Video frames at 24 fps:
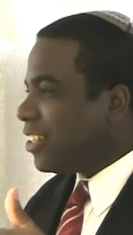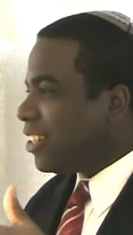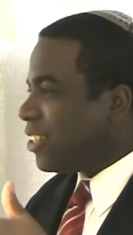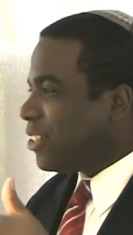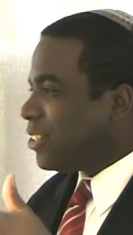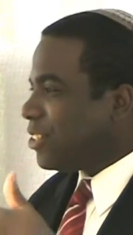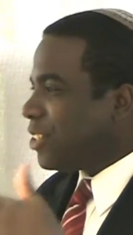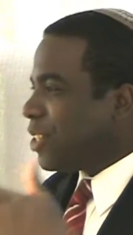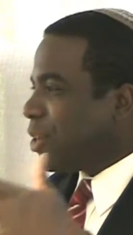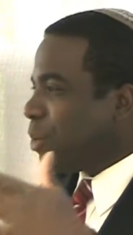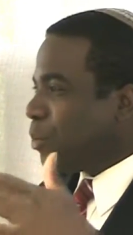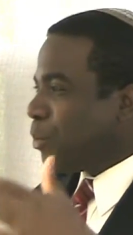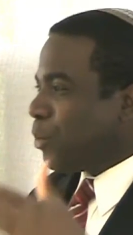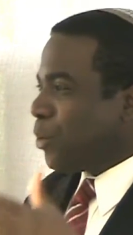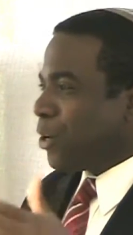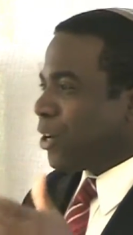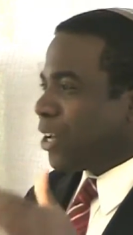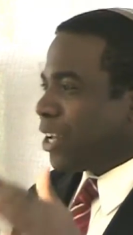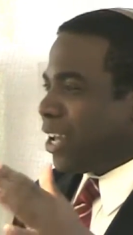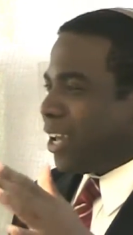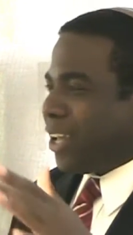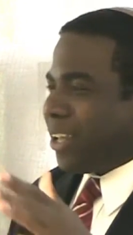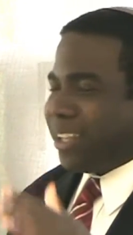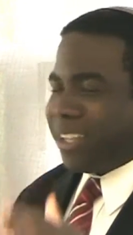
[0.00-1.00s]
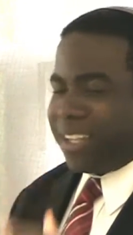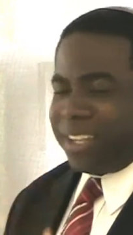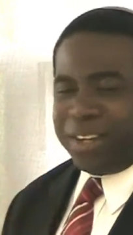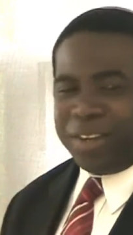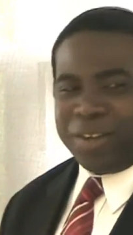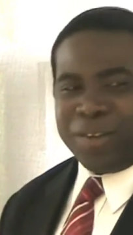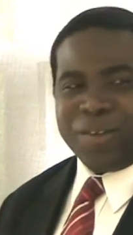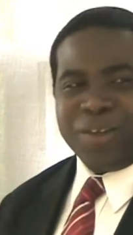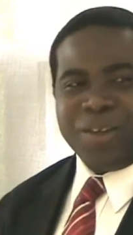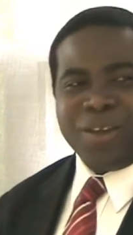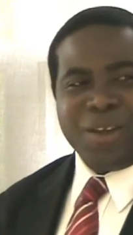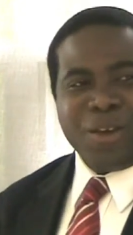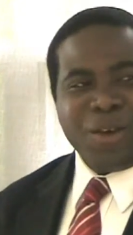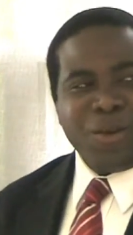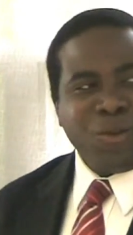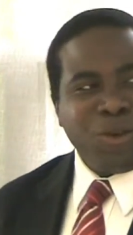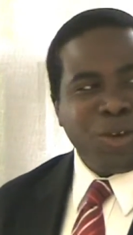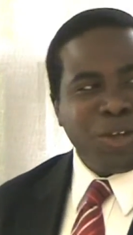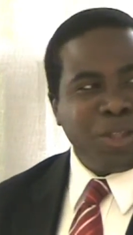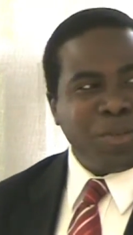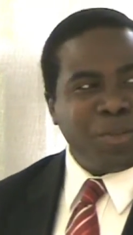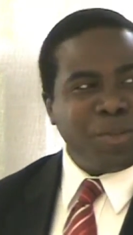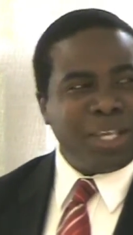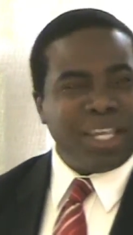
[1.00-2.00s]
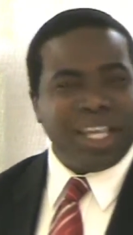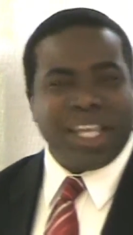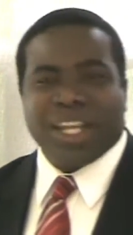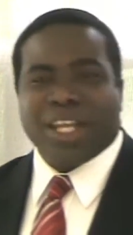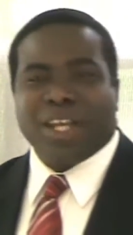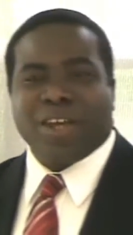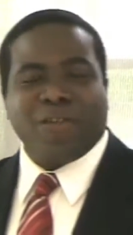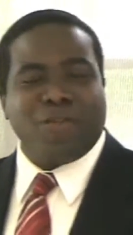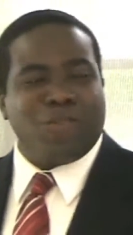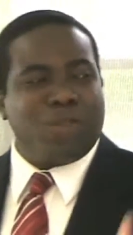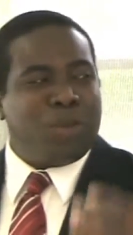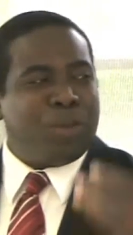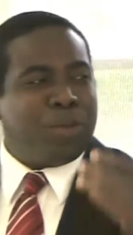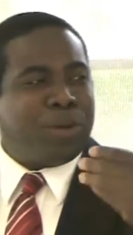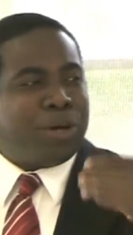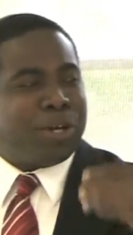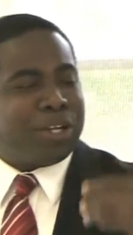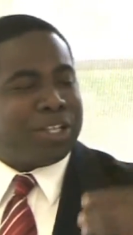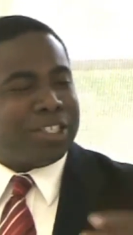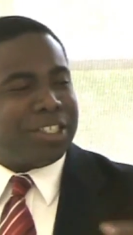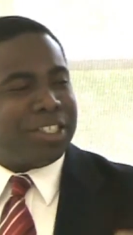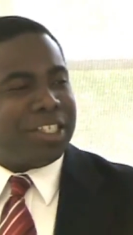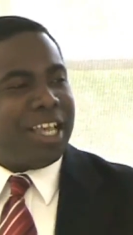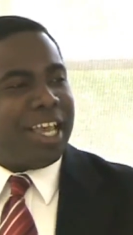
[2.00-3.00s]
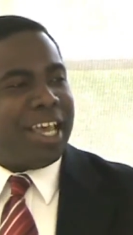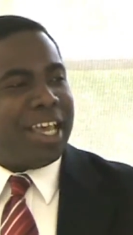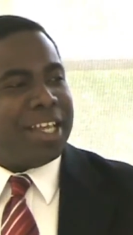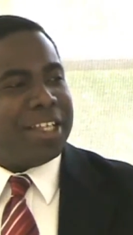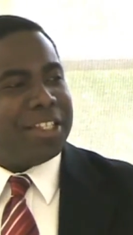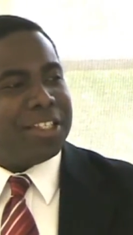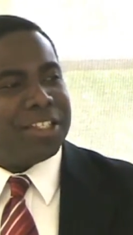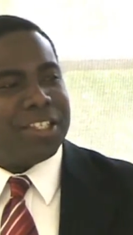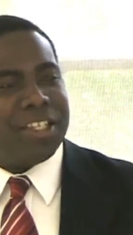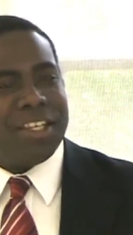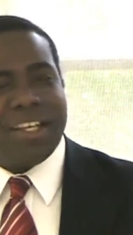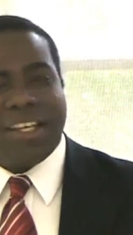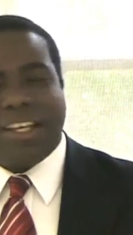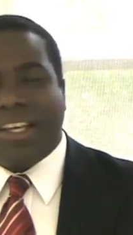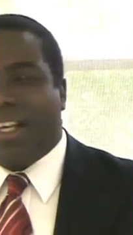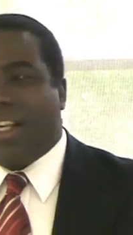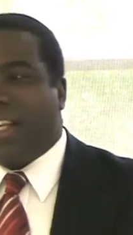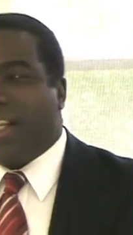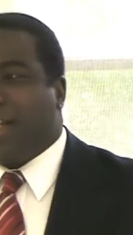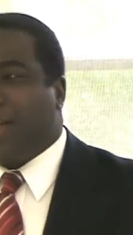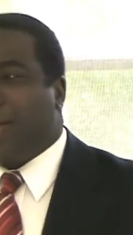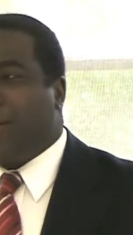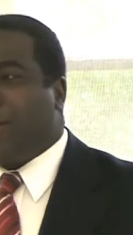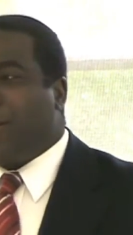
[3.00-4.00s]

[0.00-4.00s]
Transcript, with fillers: There's that book, out, you know, where the beginning of the book says, you